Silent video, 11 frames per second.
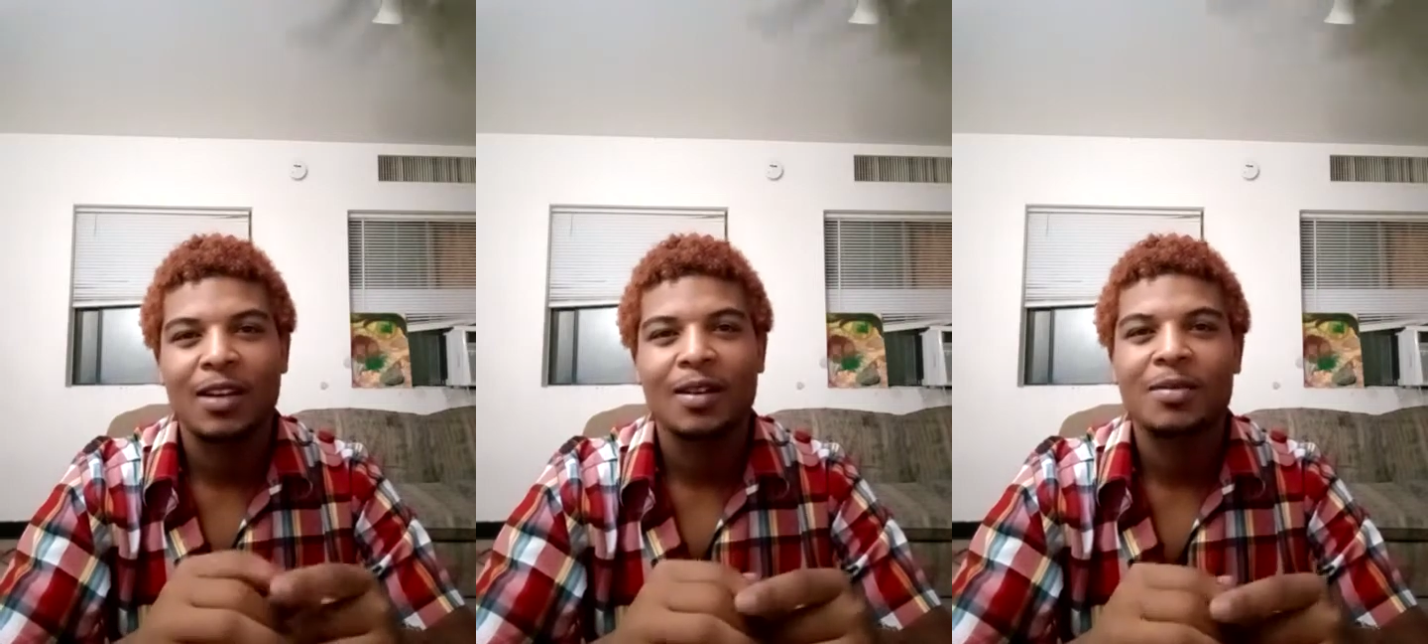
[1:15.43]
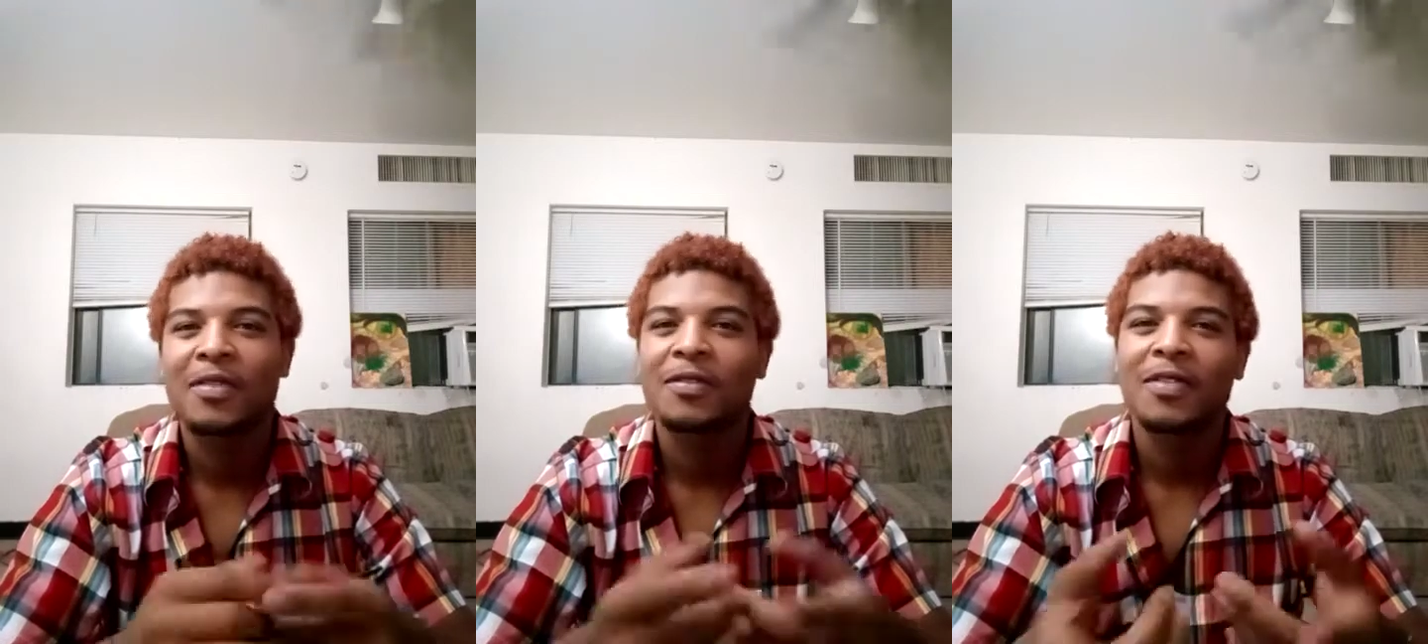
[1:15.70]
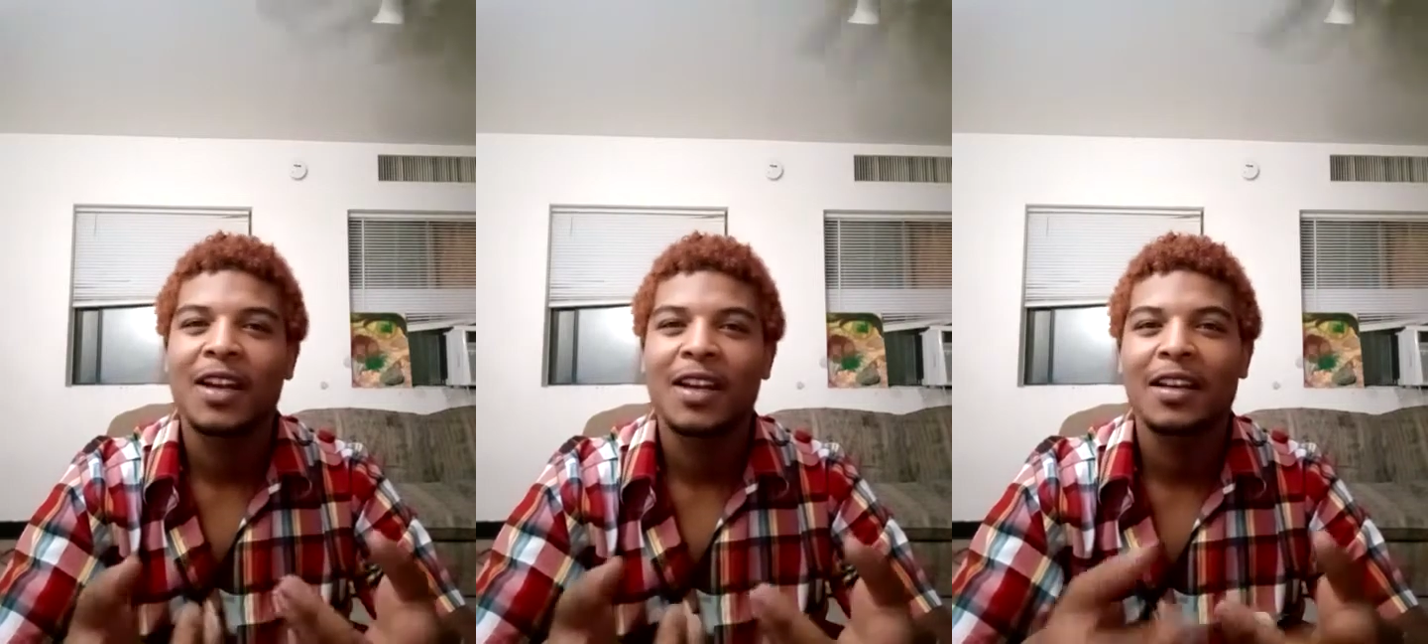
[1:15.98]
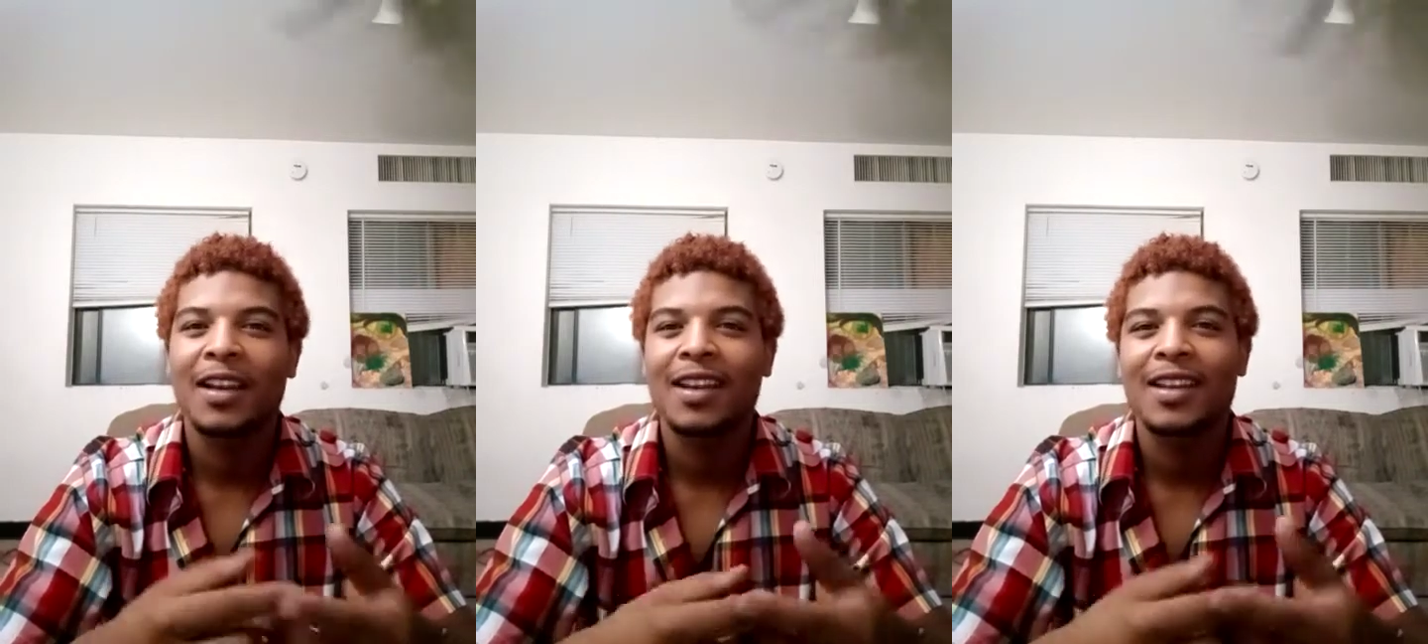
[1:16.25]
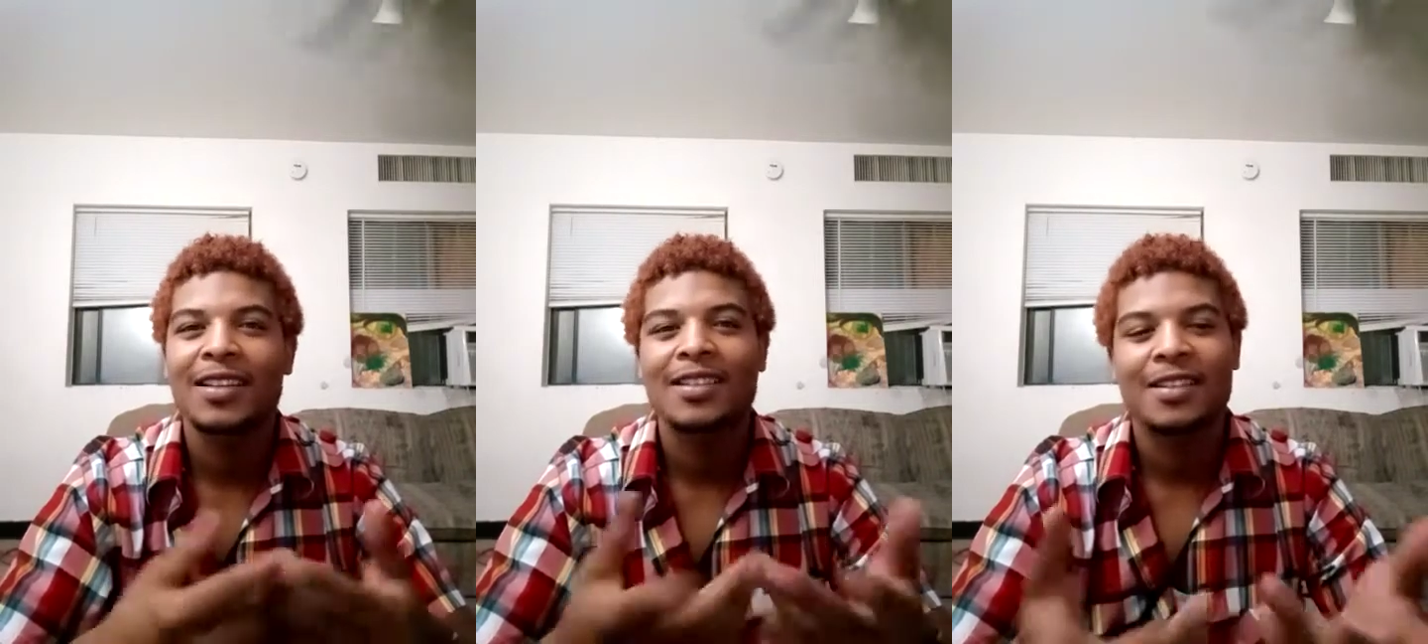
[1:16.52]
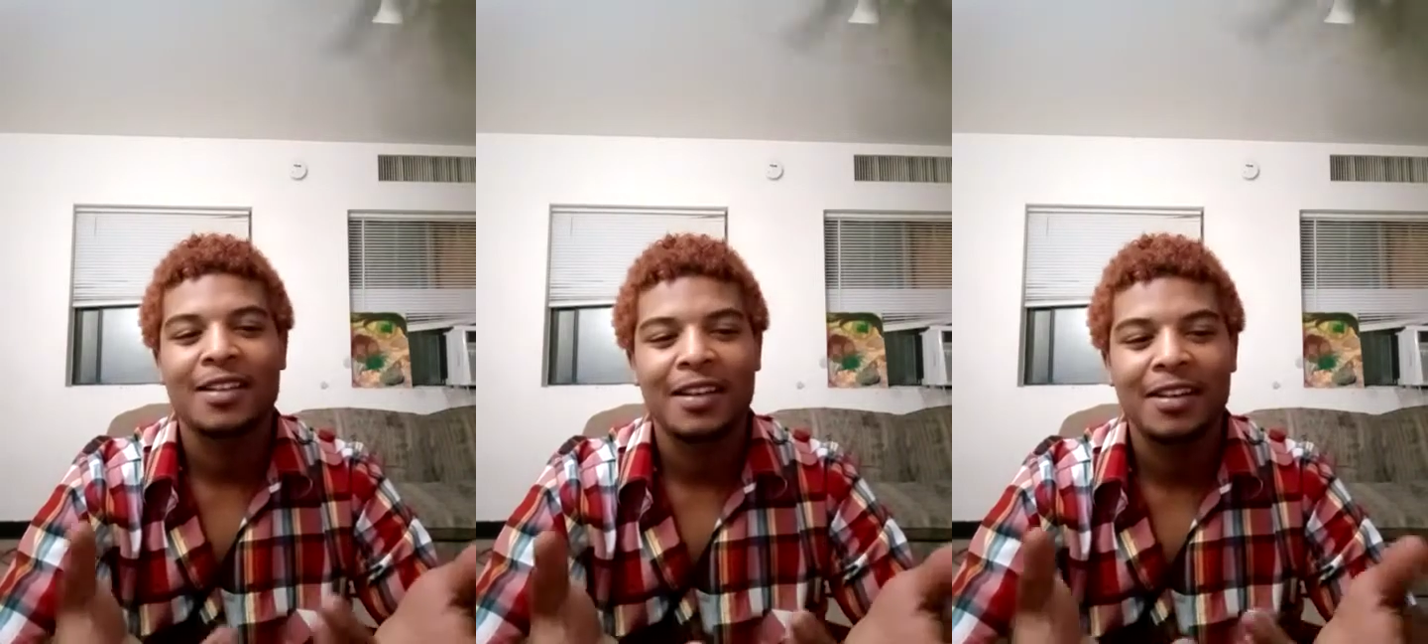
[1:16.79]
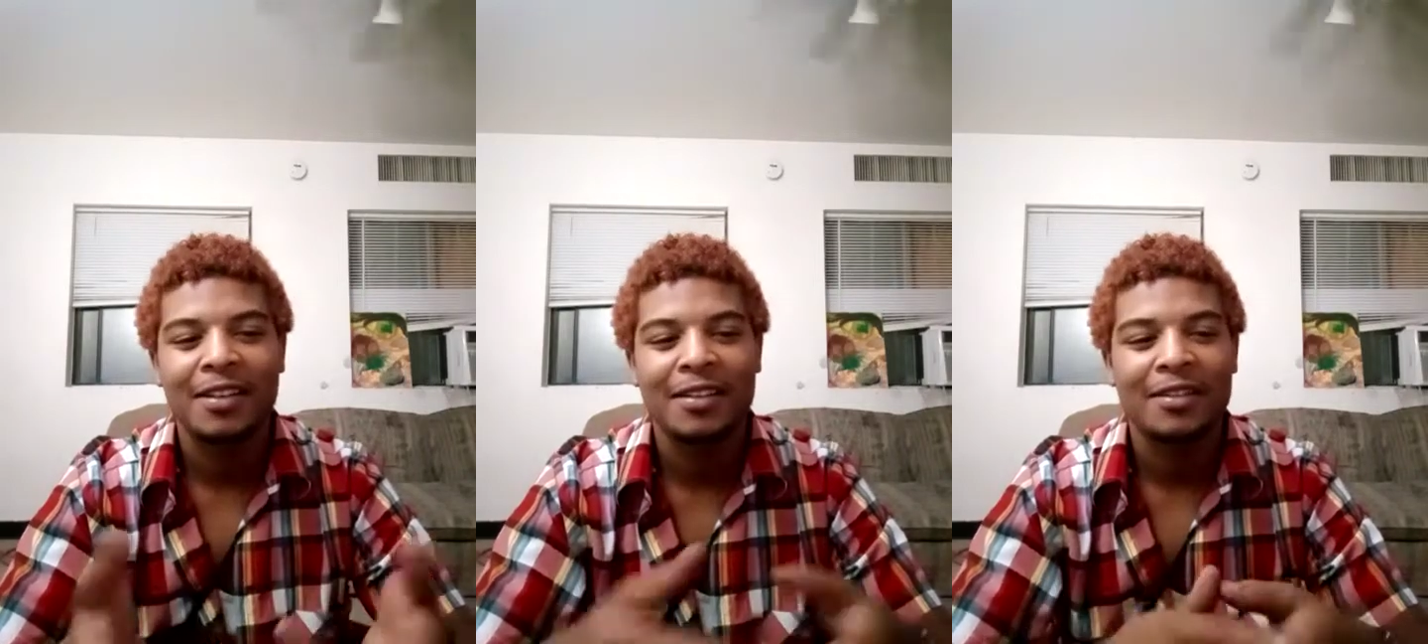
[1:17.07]
comes to finance,
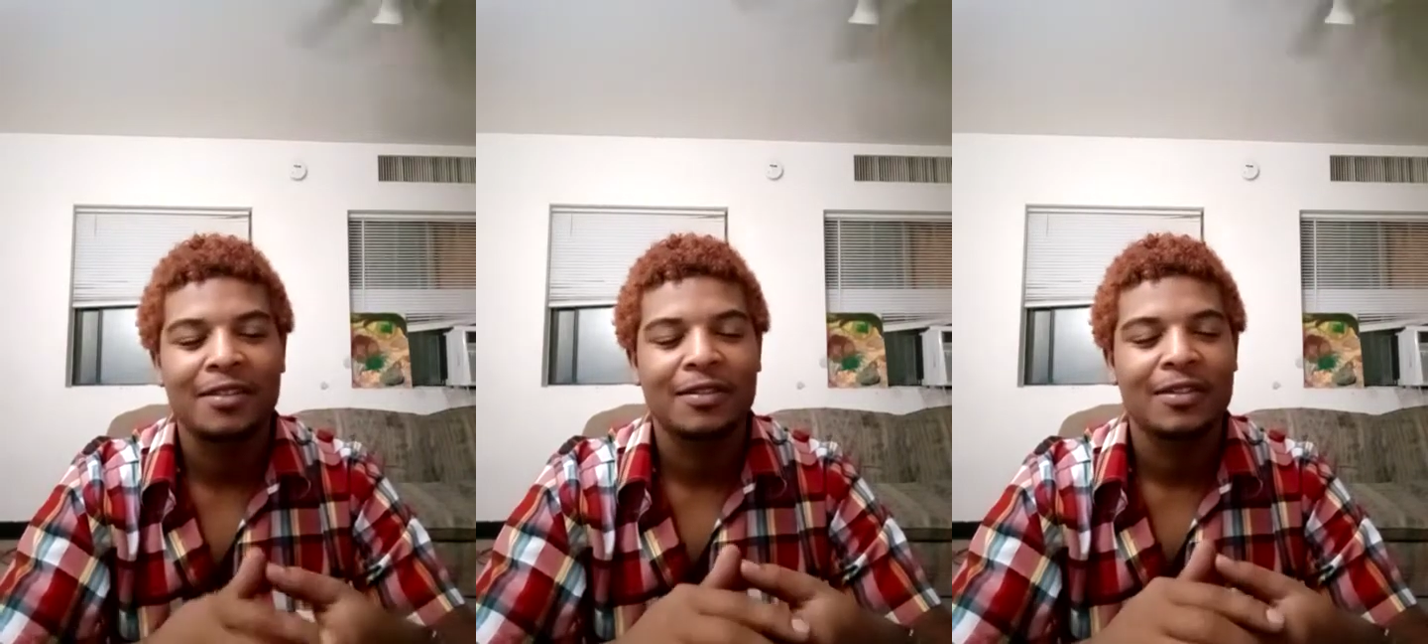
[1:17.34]
love,